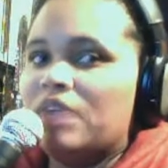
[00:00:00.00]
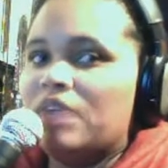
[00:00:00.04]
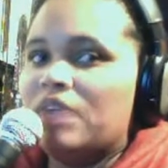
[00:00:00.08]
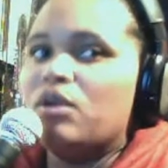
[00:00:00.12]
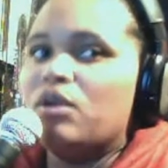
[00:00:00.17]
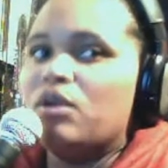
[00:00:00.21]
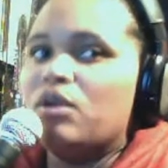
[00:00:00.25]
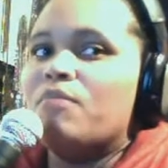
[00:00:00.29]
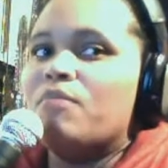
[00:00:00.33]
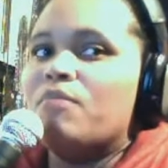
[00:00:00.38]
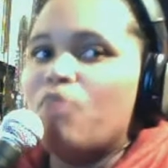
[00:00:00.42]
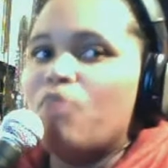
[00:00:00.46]
And
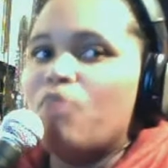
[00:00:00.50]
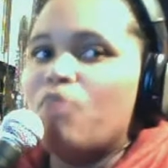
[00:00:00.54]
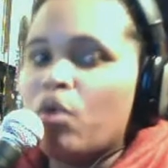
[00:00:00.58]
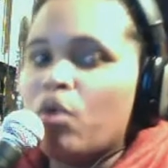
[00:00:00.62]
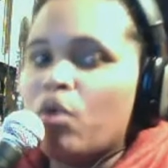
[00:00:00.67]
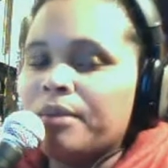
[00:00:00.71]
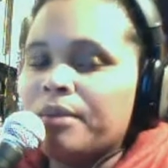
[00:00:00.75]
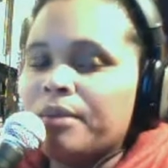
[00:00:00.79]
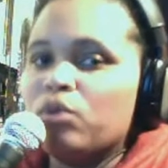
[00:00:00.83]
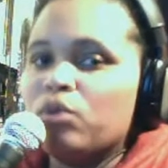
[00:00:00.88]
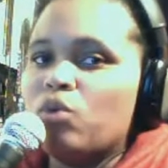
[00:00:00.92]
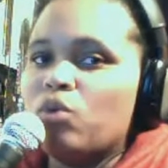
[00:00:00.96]
there are more
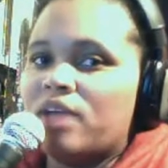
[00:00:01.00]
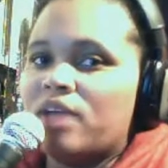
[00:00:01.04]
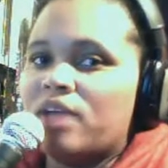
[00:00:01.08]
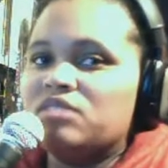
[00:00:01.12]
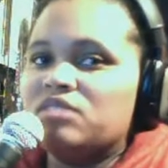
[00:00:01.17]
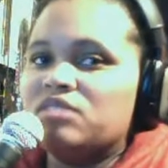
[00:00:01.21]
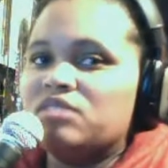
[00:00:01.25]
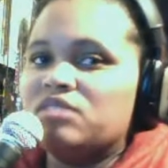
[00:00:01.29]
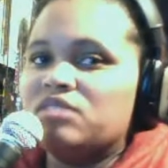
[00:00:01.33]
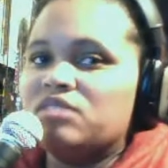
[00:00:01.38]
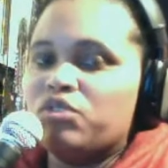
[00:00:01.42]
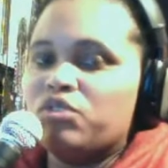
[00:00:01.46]
people who
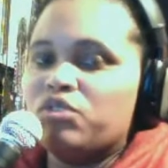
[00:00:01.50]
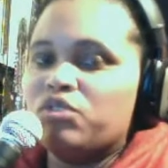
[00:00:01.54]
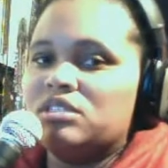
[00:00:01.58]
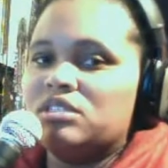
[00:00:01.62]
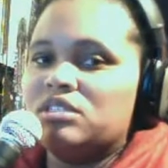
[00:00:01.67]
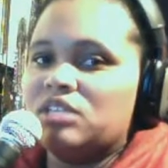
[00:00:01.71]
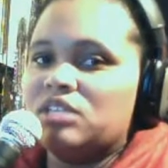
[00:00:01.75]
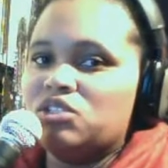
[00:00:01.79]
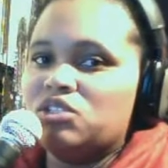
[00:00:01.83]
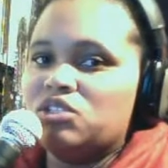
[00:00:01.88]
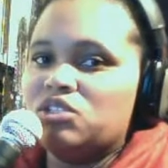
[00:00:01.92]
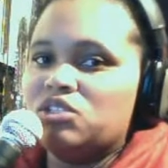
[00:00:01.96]
watch it for the
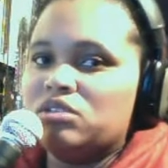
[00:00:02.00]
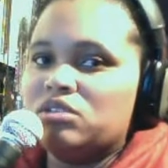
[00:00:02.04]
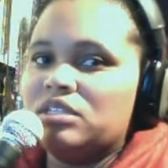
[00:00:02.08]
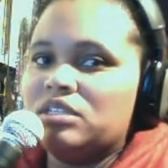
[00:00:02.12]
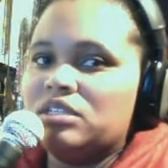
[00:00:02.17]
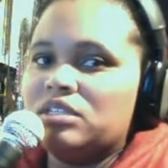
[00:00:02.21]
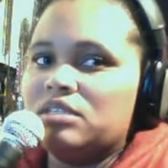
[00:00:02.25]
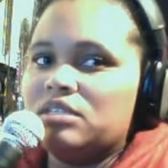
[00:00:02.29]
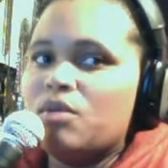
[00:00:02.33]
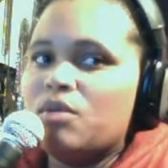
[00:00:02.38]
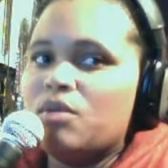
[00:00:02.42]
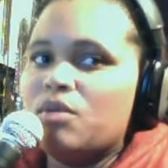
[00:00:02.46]

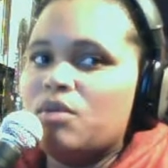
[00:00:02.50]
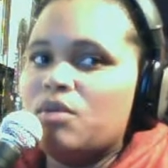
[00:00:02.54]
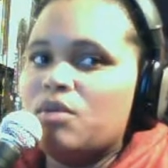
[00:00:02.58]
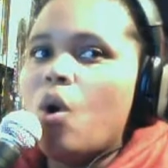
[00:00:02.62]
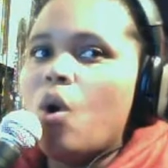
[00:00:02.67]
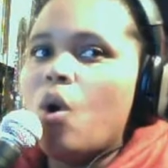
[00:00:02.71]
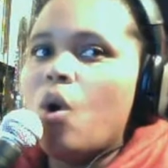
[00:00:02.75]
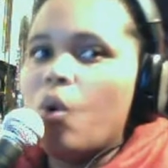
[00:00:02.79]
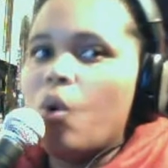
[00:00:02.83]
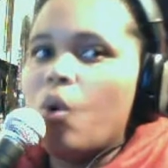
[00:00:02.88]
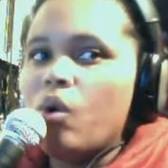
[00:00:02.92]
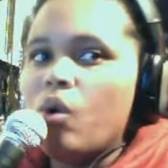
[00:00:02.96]
sensationalism.
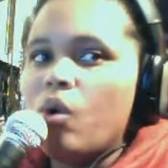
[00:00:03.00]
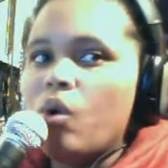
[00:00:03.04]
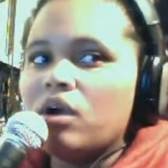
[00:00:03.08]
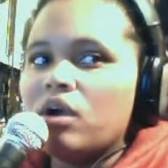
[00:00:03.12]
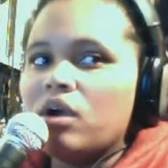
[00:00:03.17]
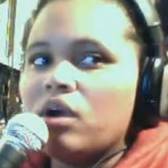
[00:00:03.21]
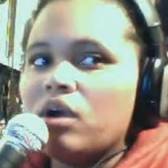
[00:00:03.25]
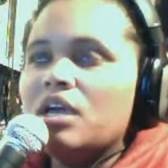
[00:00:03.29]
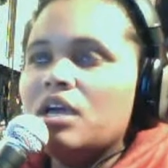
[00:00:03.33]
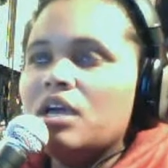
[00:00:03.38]
Or